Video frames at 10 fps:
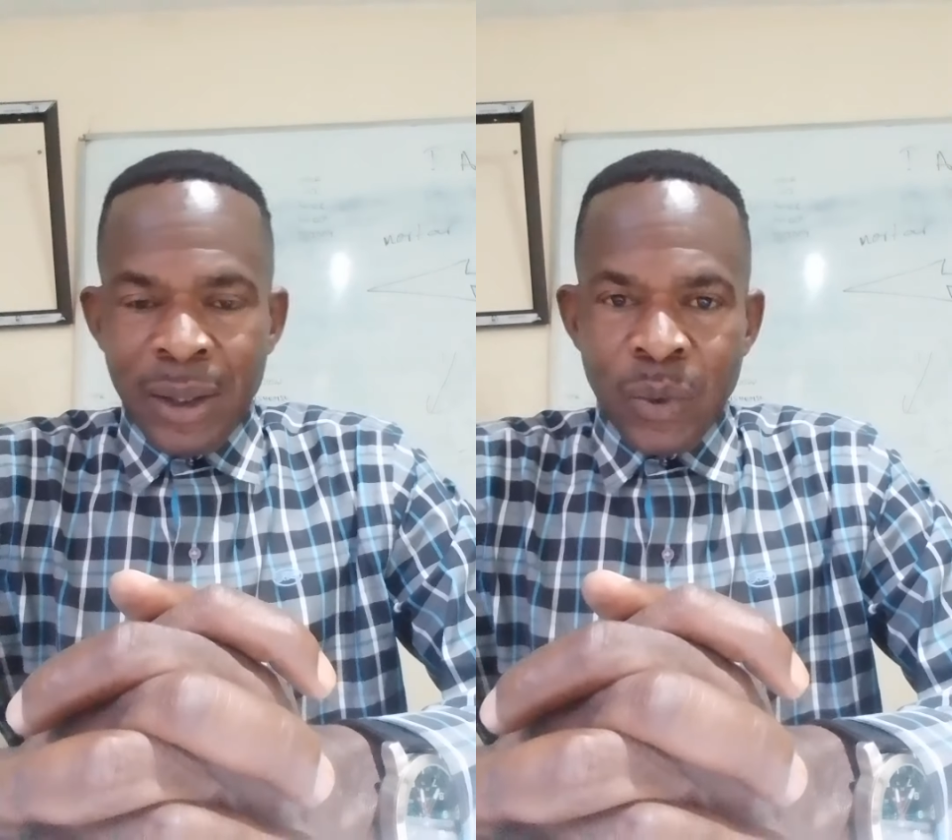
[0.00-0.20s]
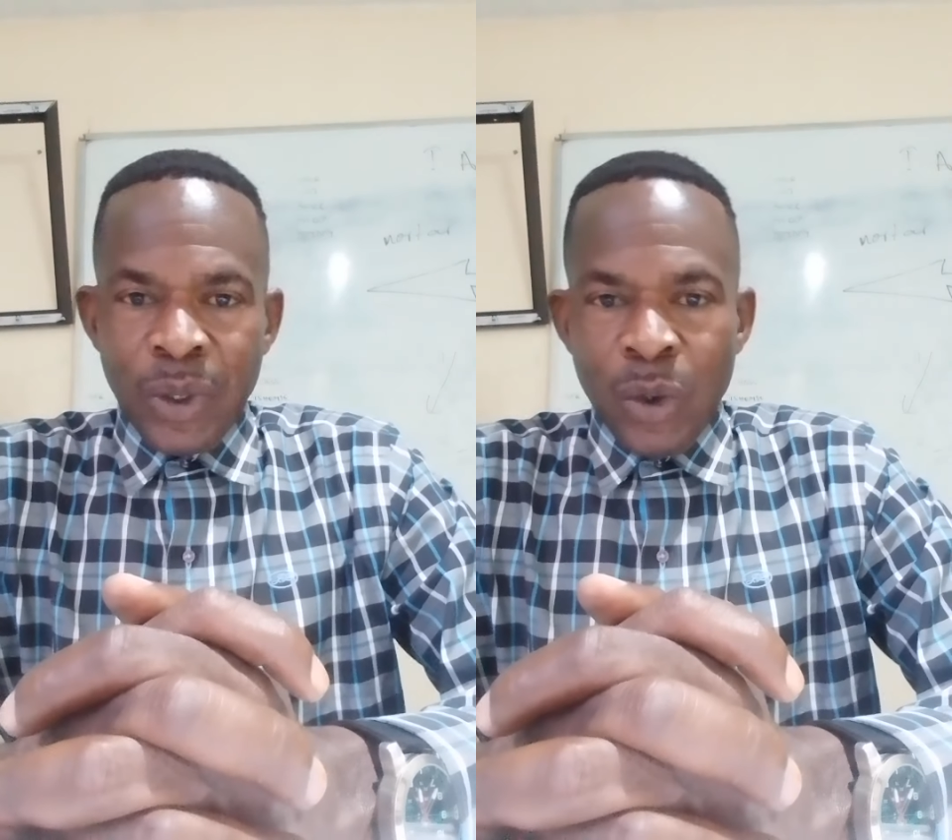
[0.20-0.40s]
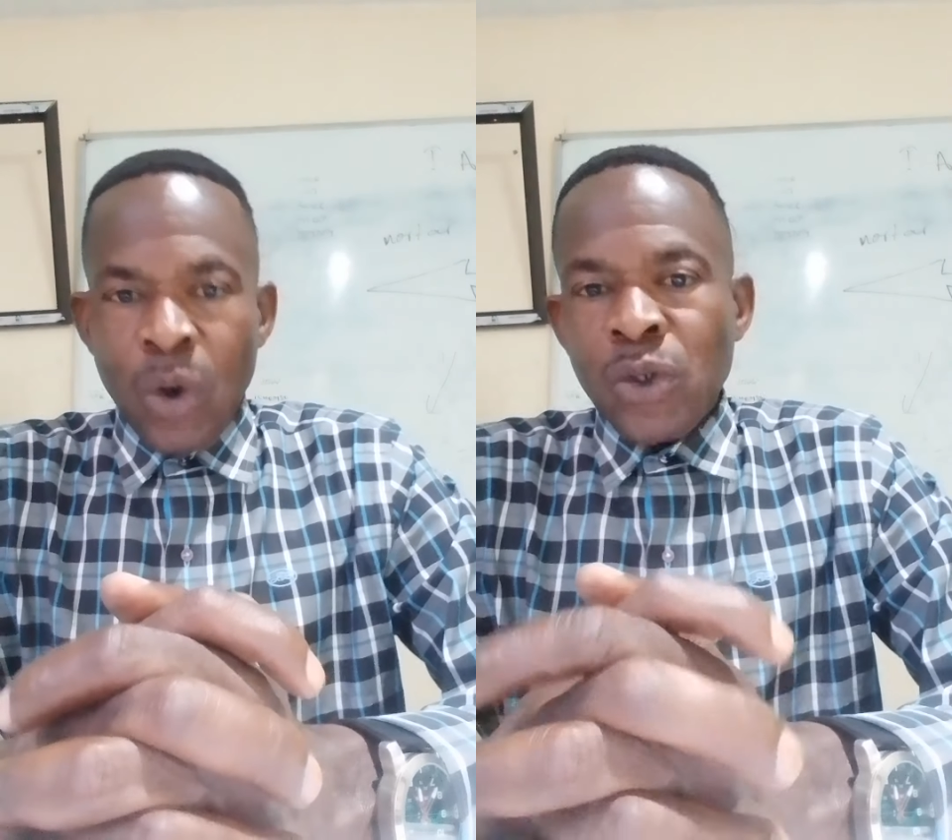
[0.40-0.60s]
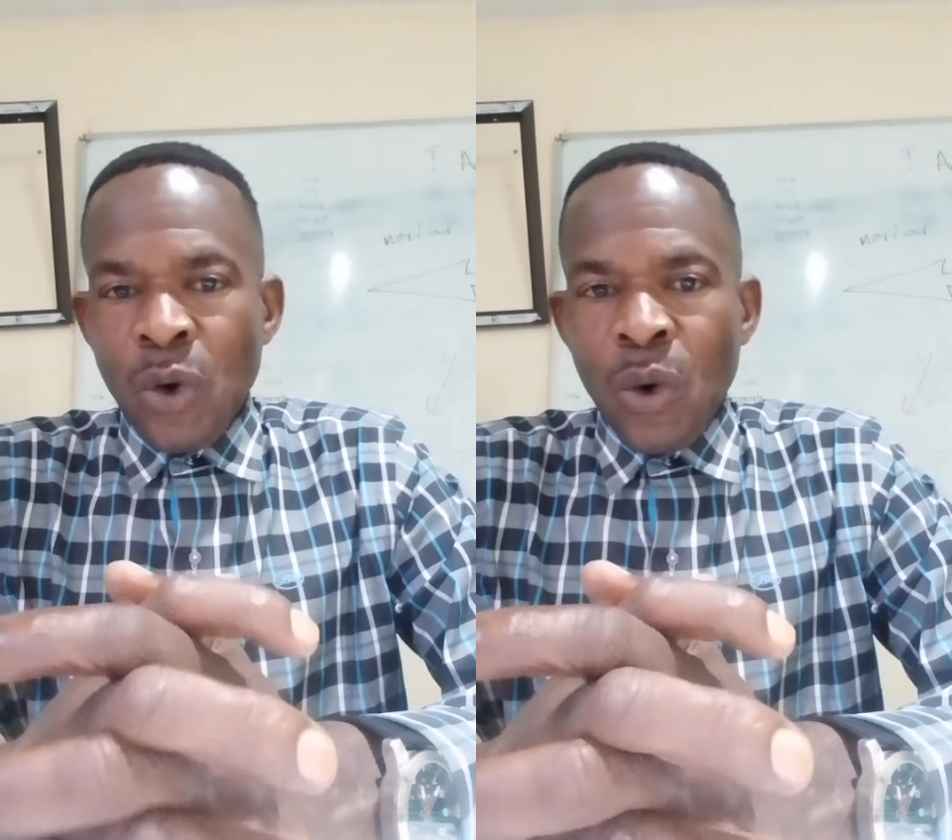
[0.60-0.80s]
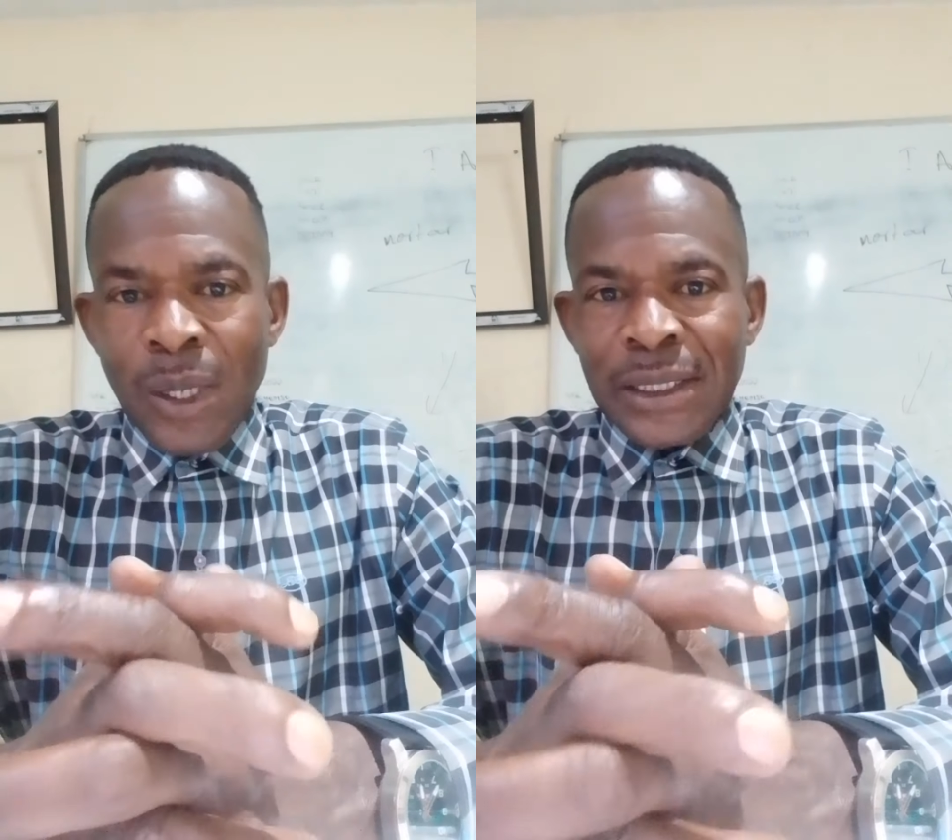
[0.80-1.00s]
We all
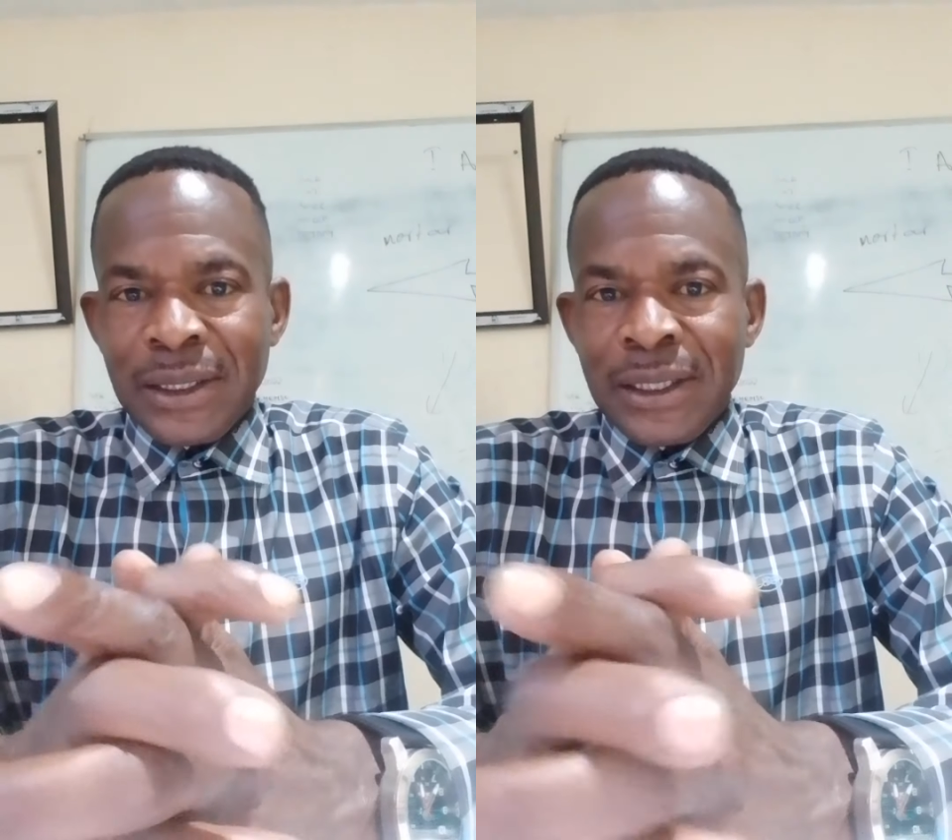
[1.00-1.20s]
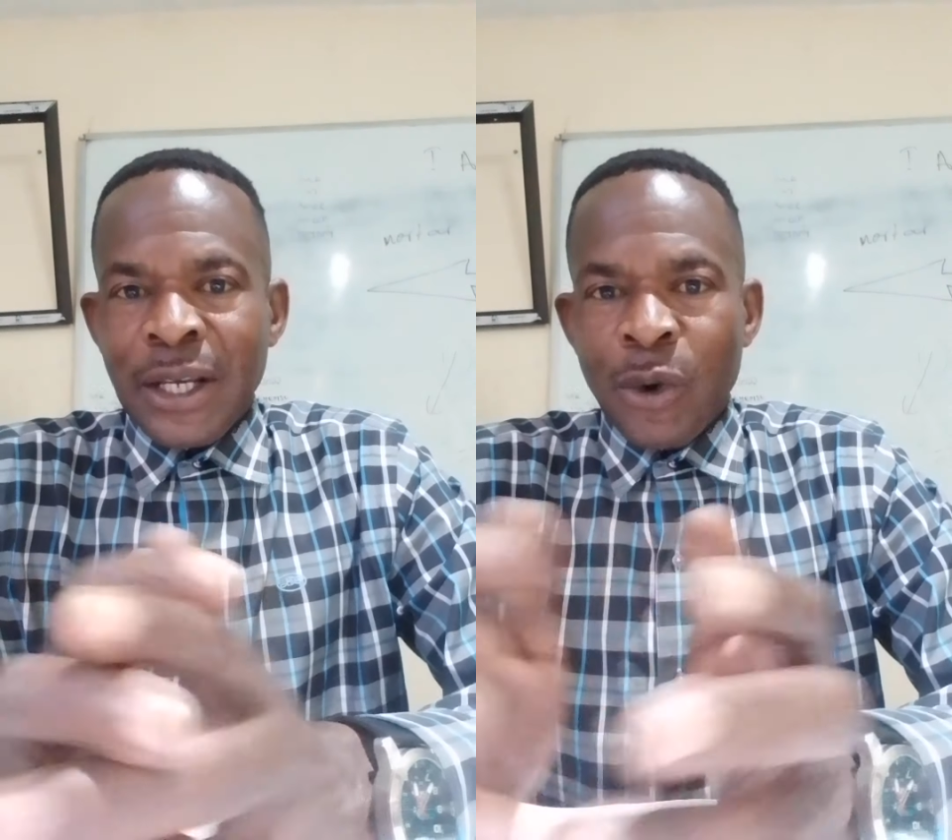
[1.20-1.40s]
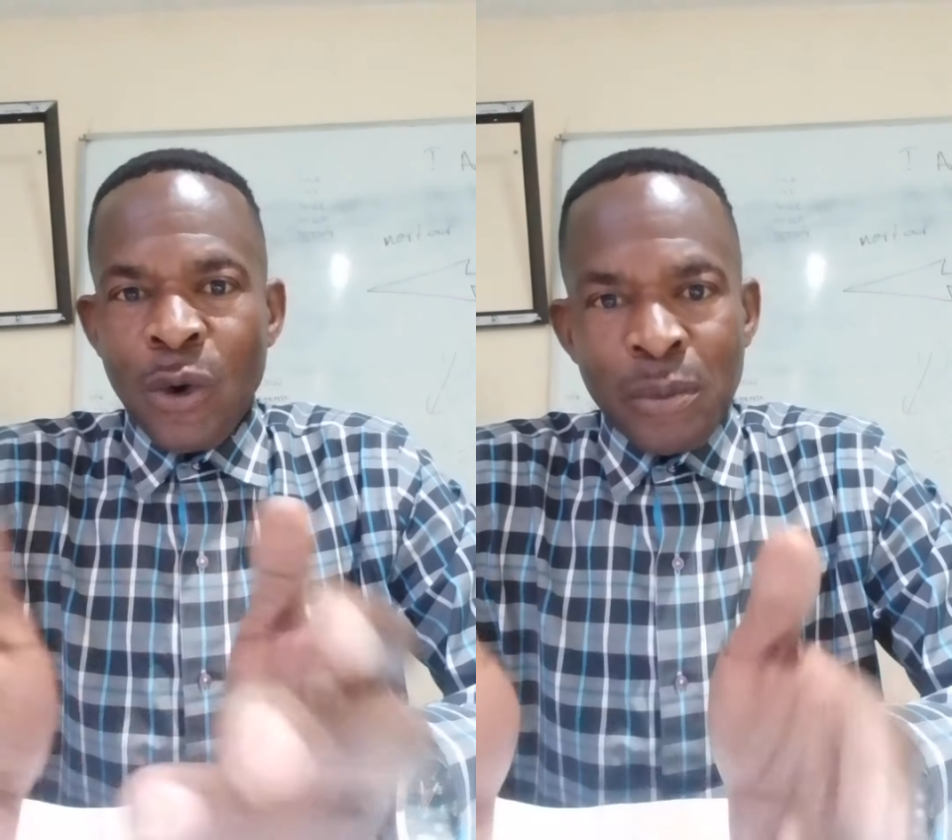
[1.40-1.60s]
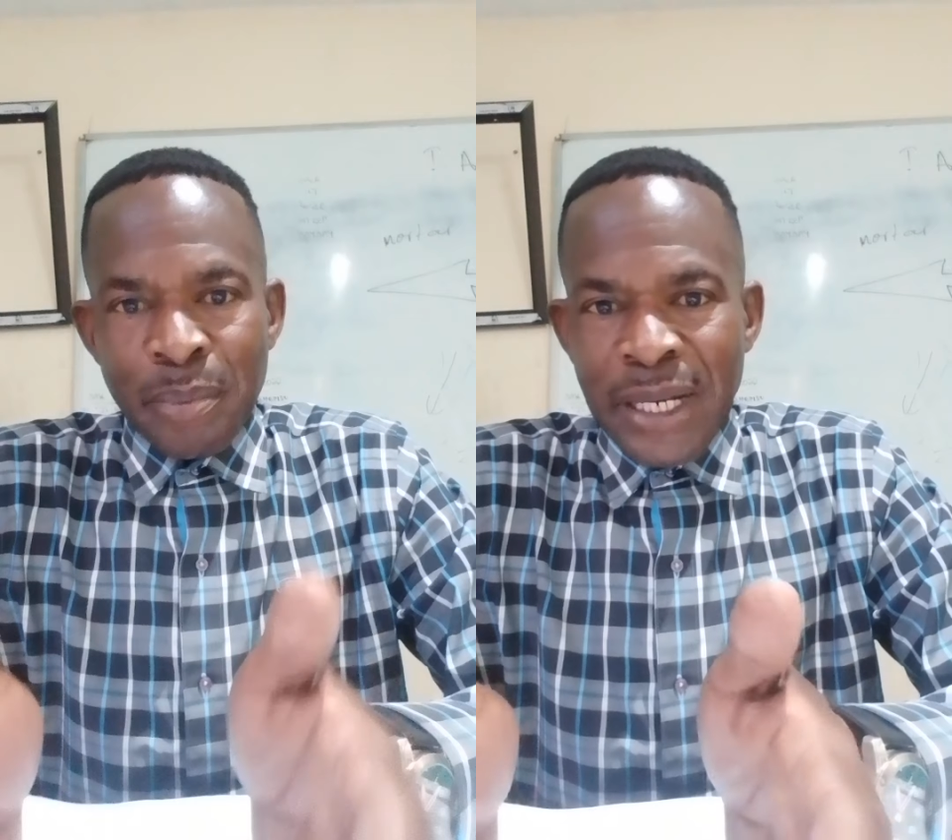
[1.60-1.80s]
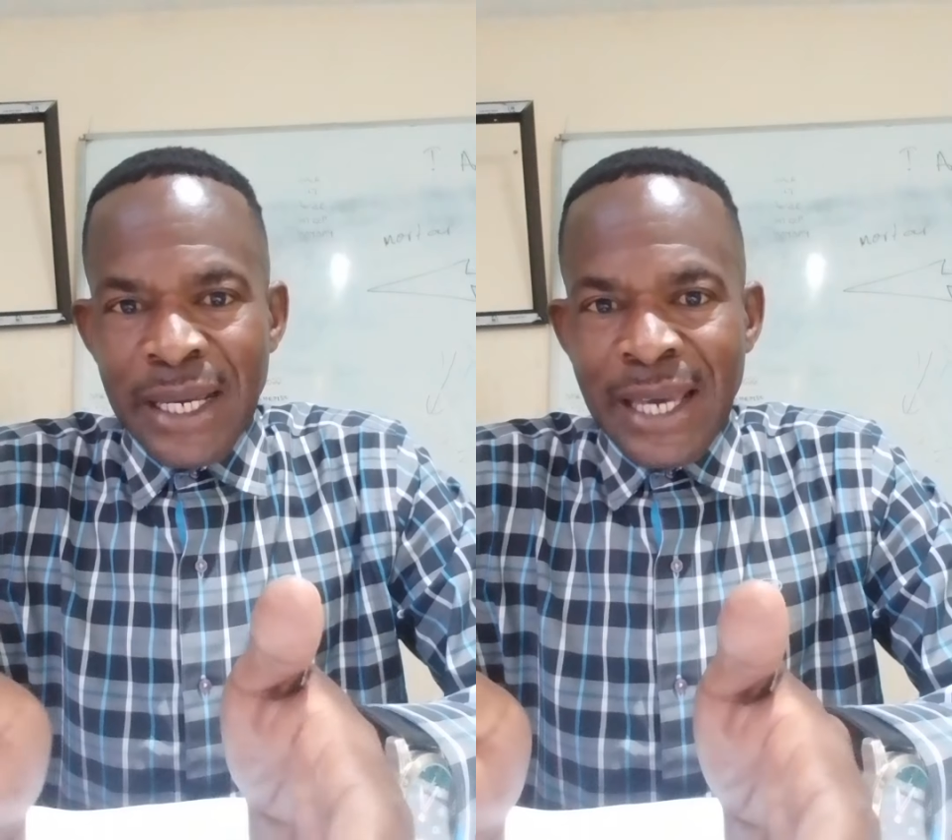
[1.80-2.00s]
know what is a role
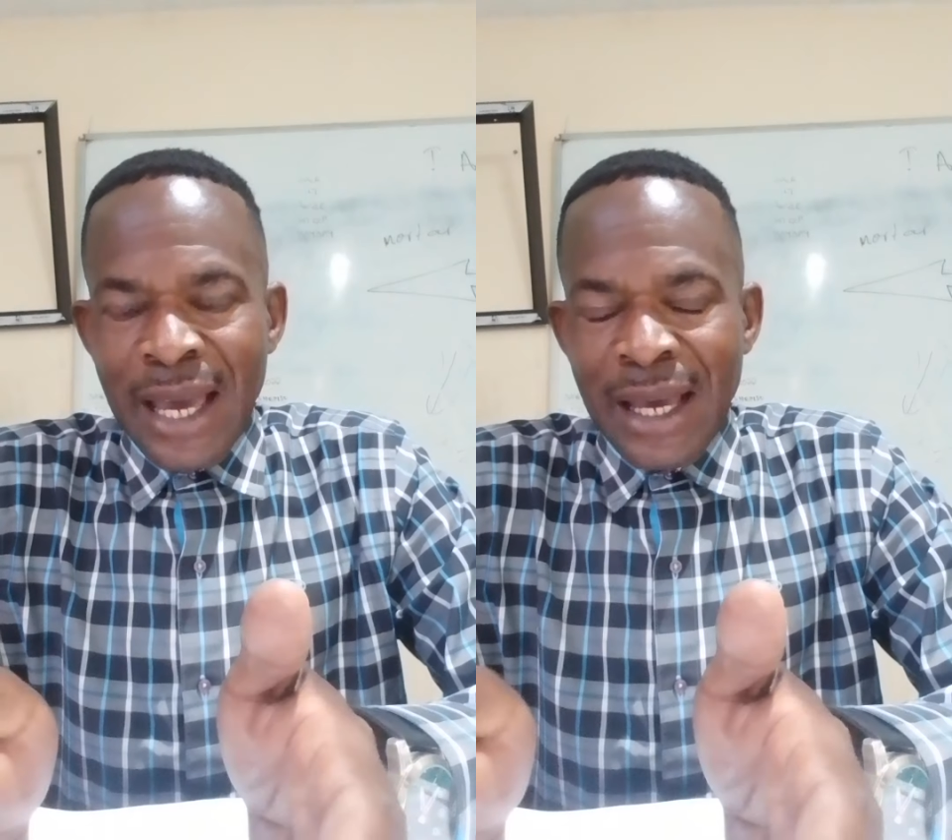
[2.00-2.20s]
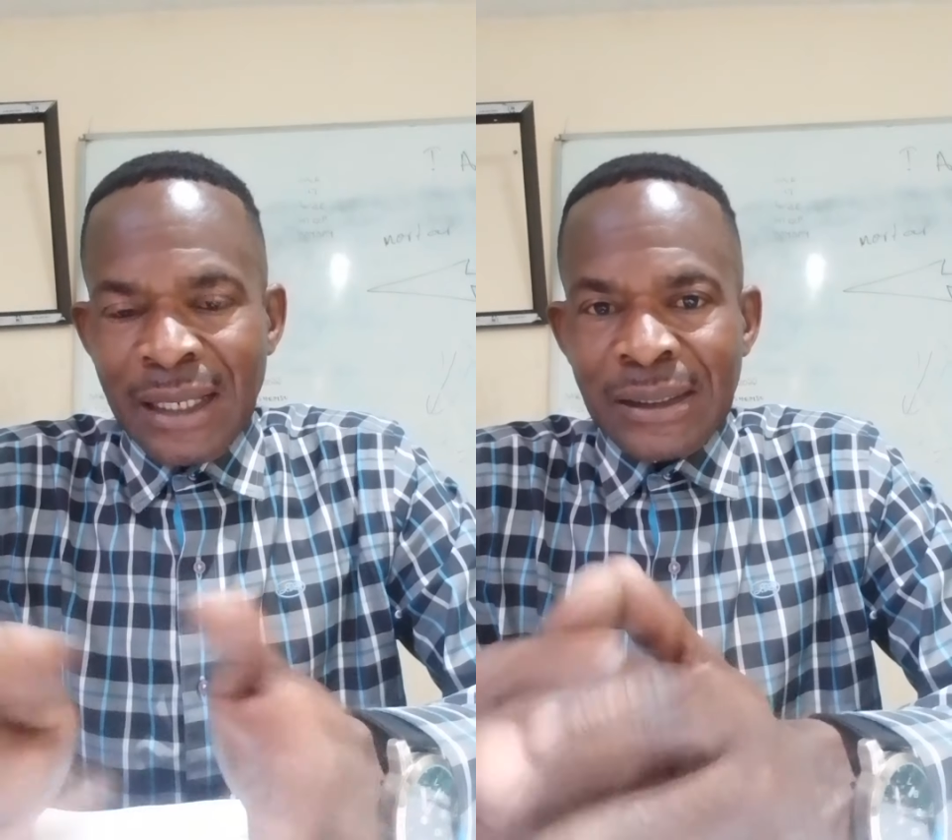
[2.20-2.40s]
player